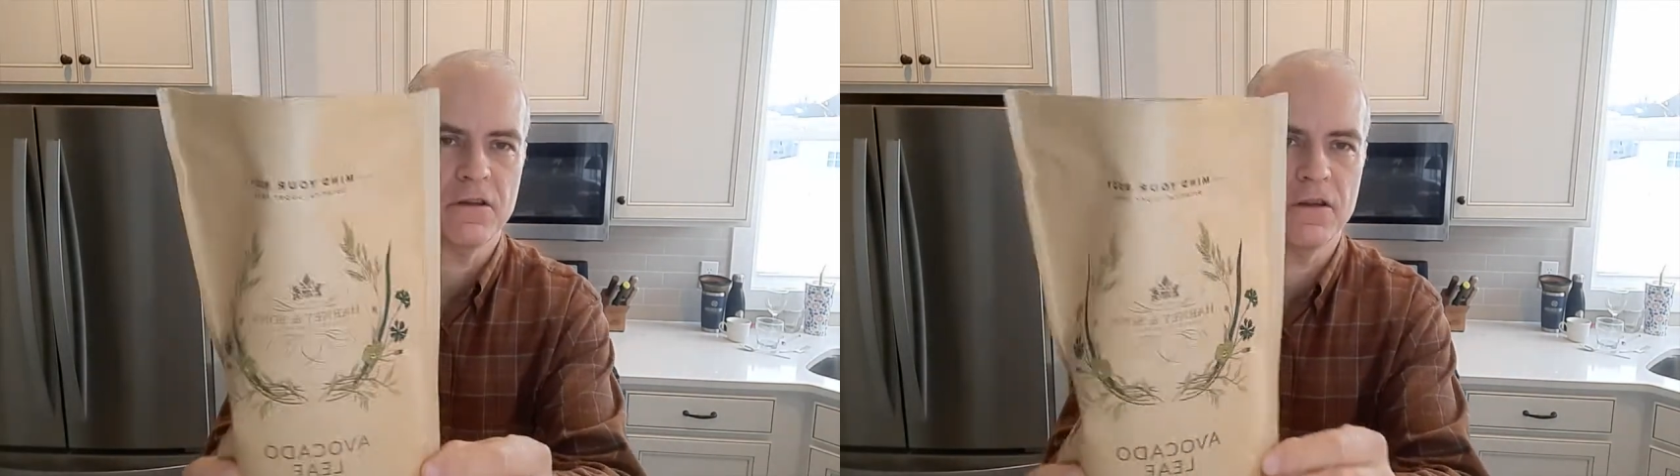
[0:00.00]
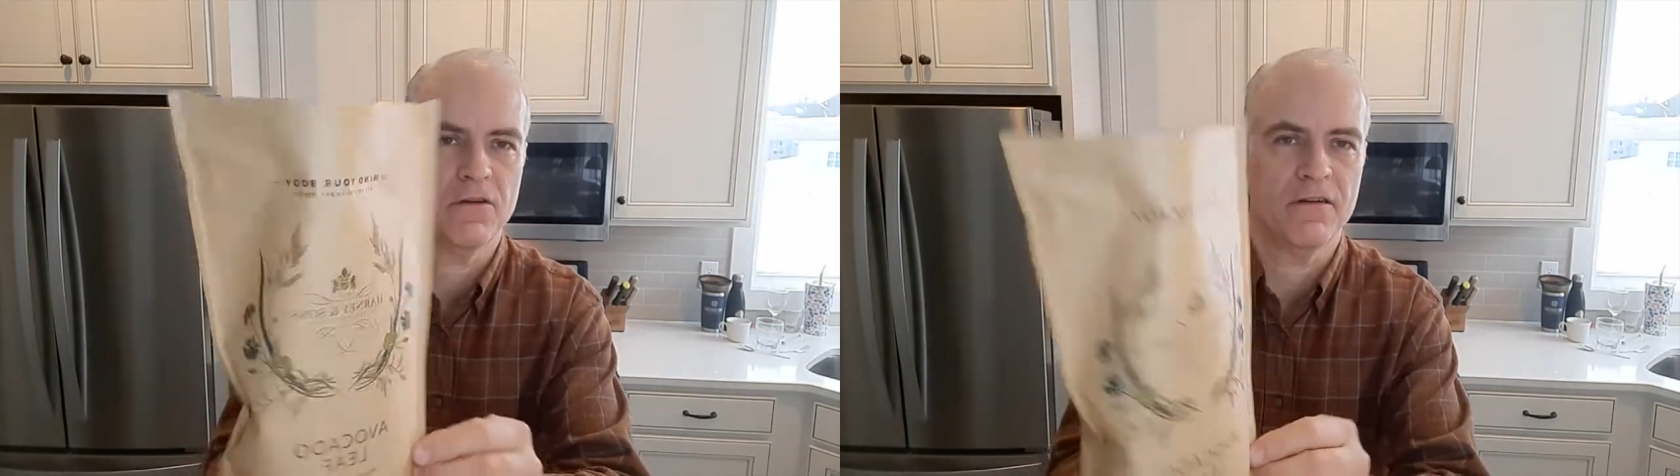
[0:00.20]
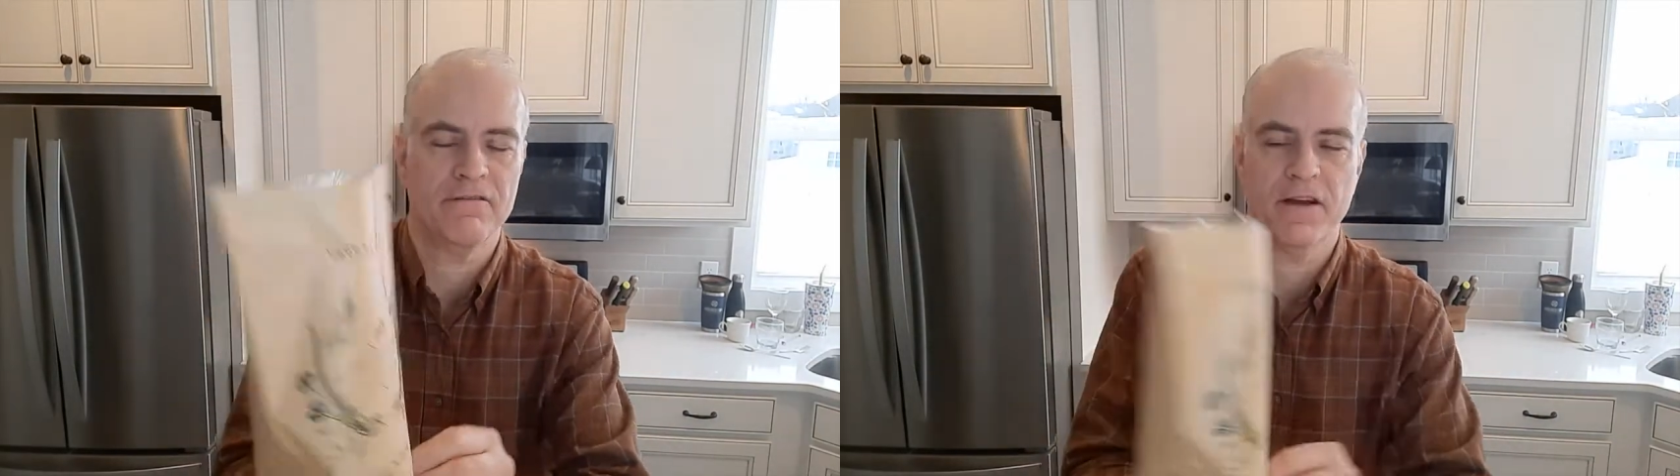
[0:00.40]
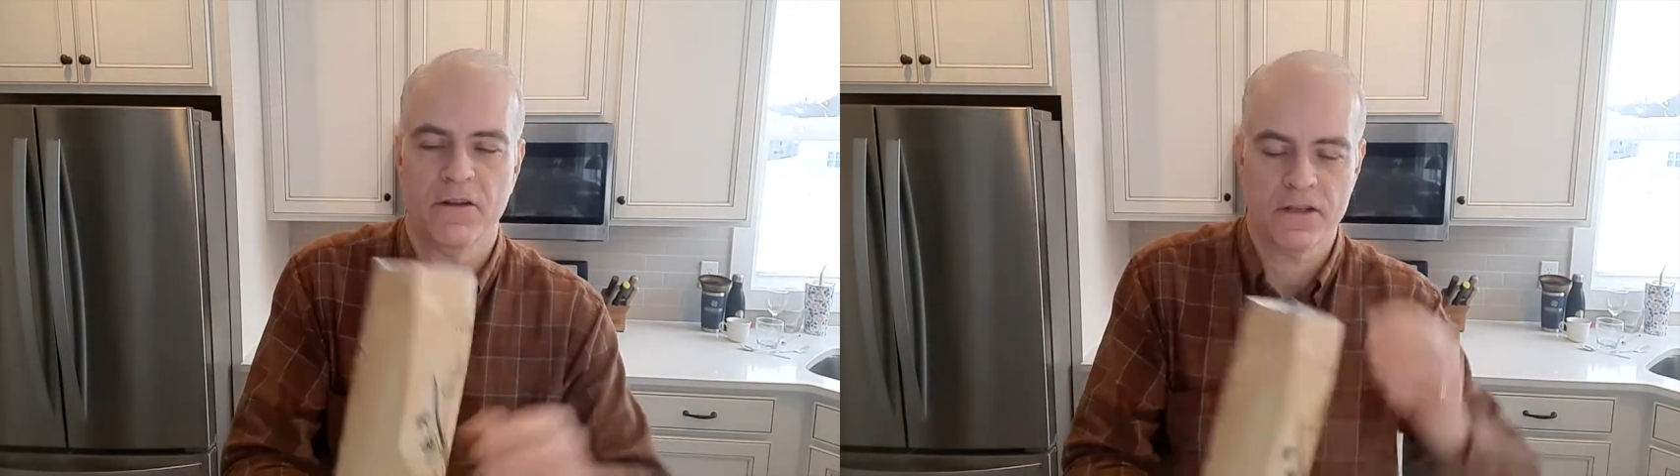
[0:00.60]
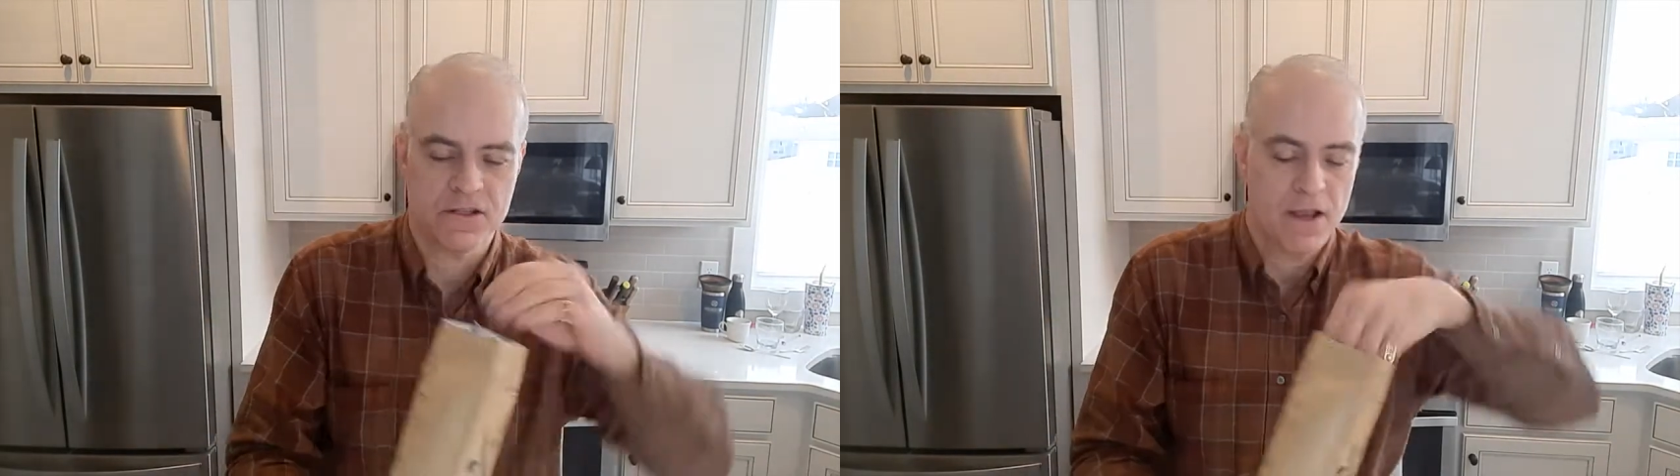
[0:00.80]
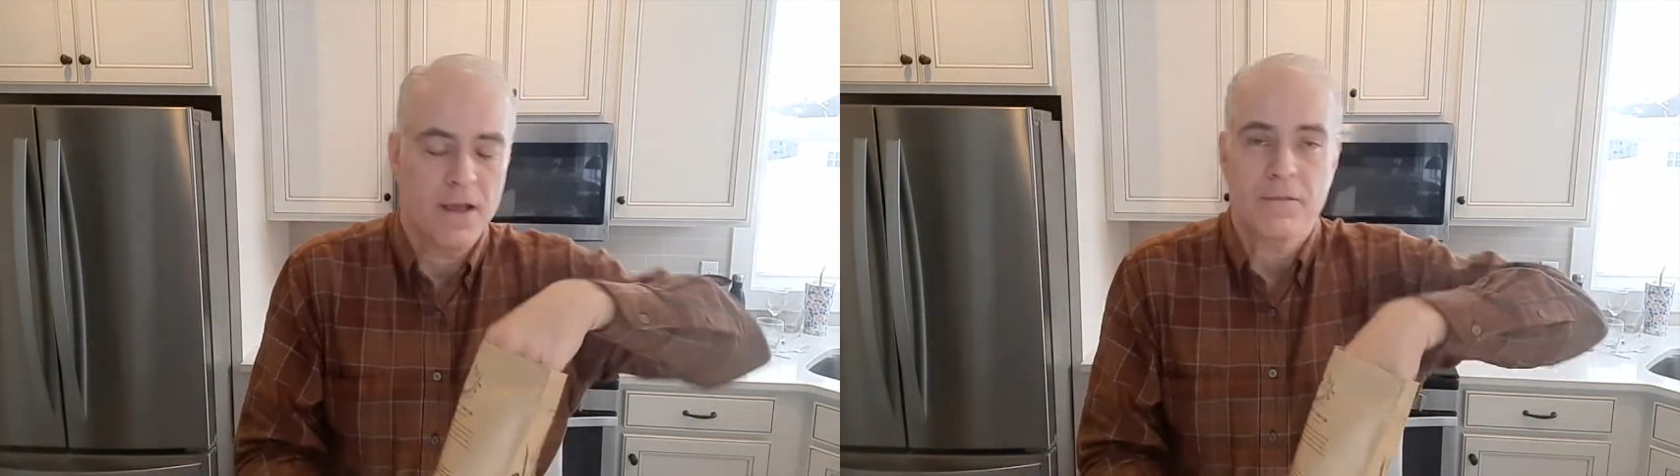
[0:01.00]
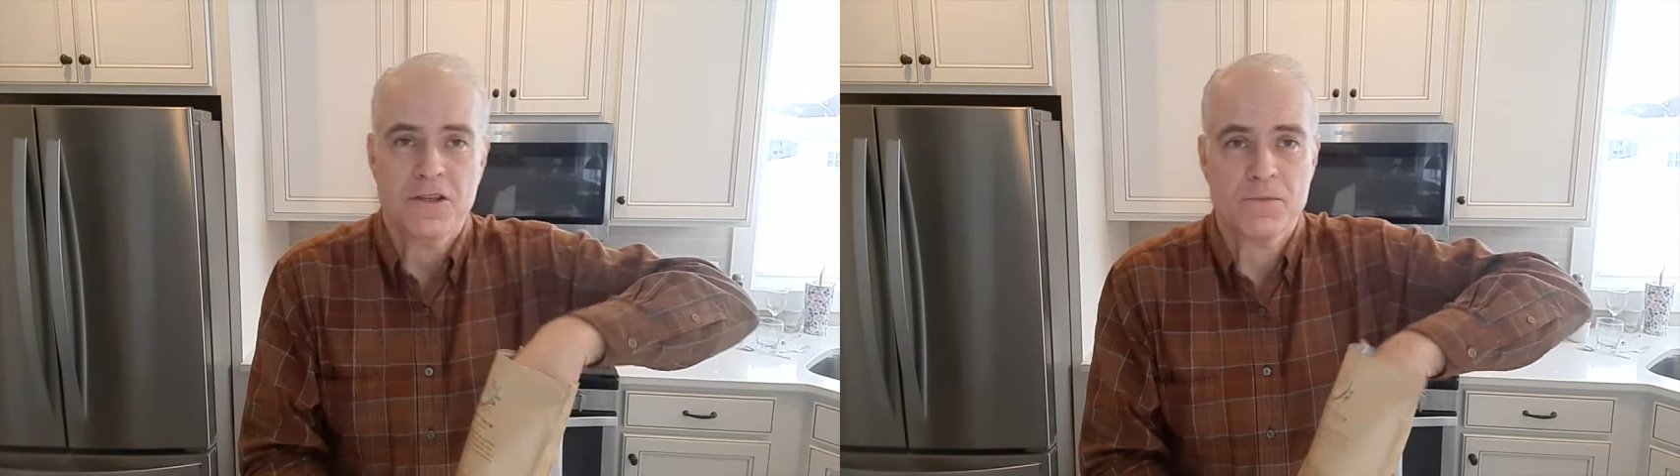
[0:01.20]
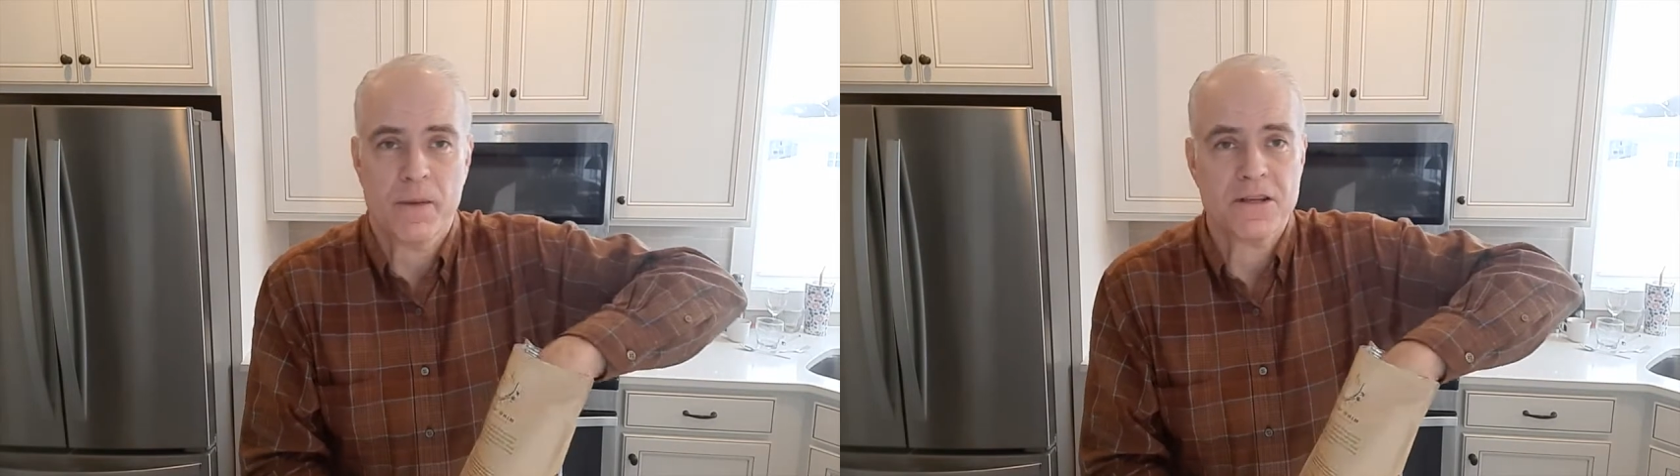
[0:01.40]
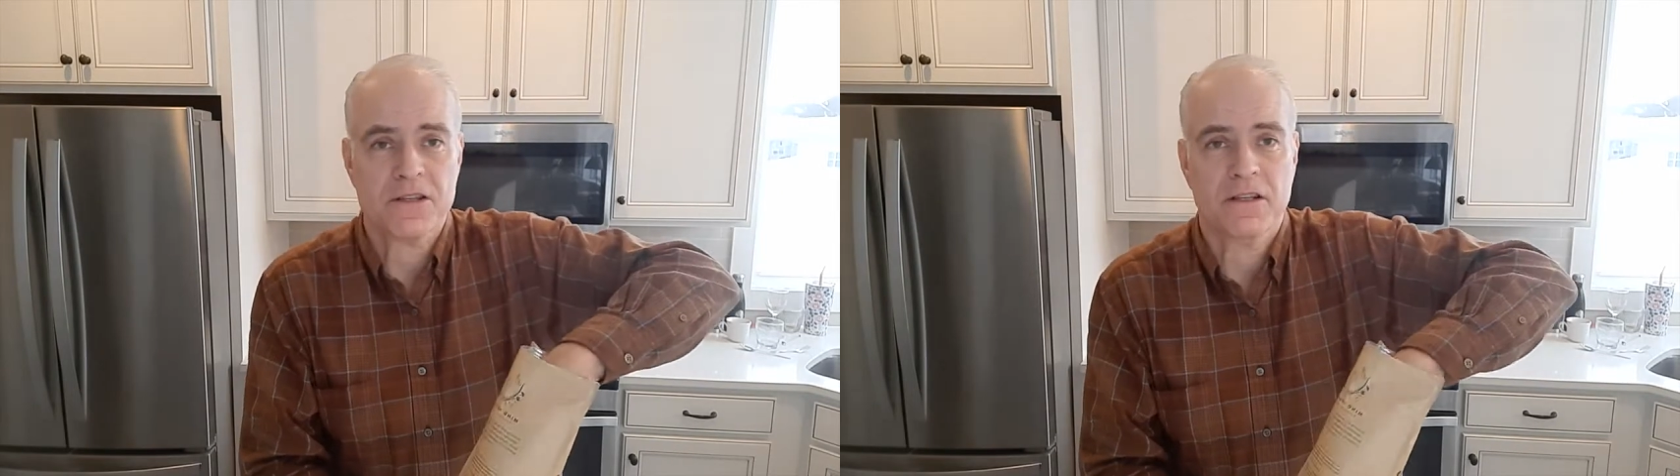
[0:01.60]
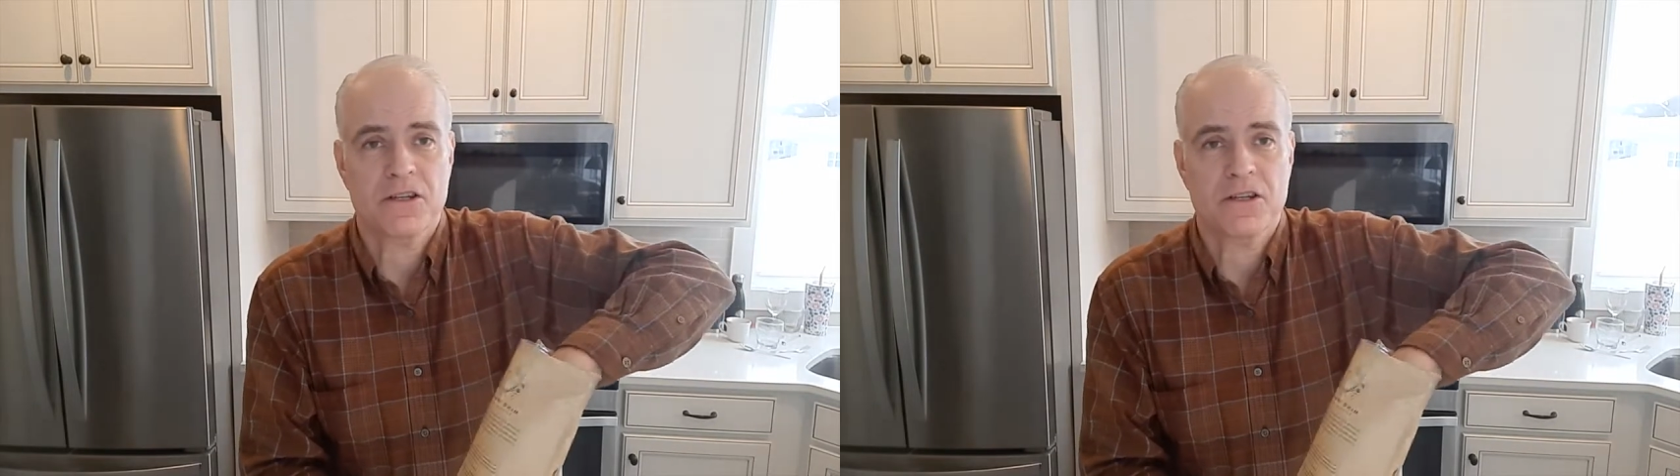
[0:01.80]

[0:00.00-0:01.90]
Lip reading: I don't know, I found this. This is basically